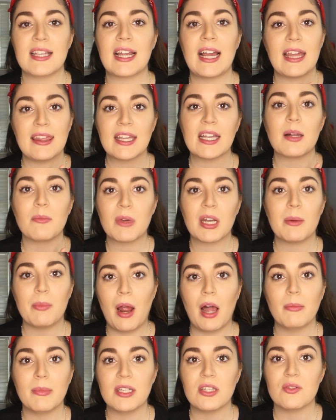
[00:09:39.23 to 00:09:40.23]
Like, I think I'm gonna
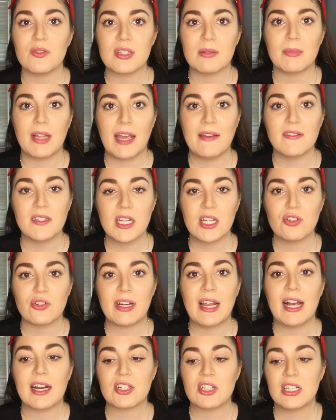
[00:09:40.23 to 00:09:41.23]
probably do some live stage
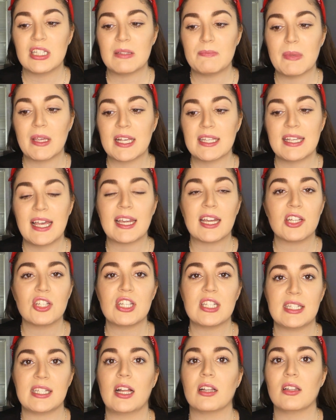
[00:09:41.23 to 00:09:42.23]
reactions because I can
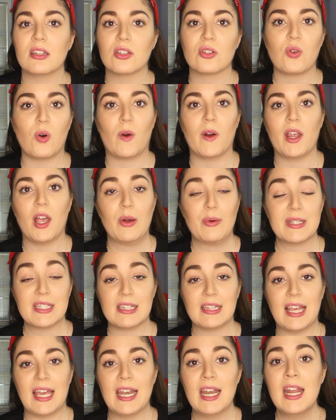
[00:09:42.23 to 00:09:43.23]
just tell that the choreo is
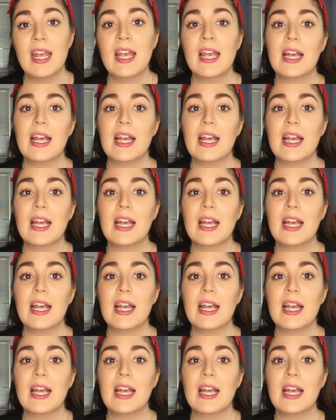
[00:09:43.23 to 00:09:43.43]
lit,